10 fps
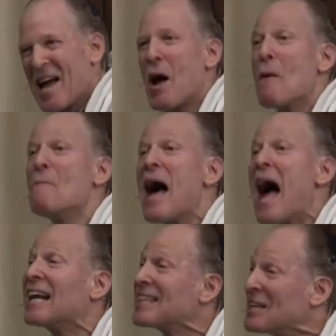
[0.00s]

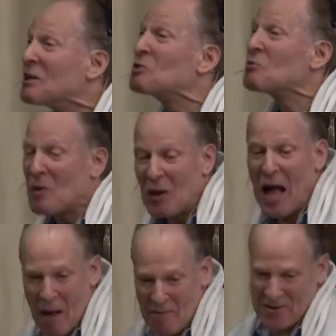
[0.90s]
Bad things will
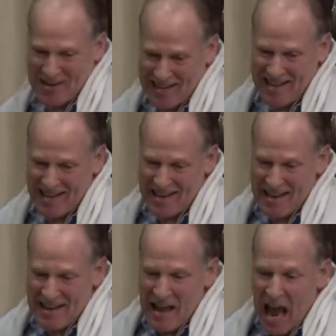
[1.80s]
happen.
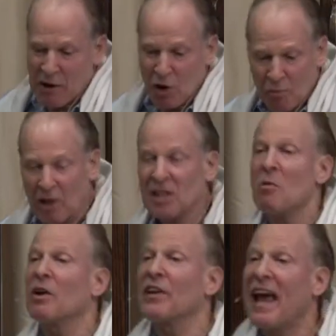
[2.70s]
And you could put them
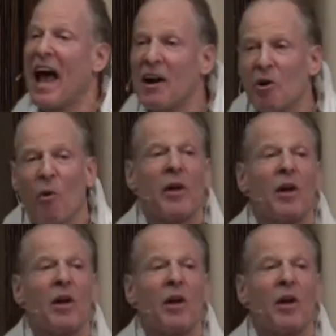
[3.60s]
under the category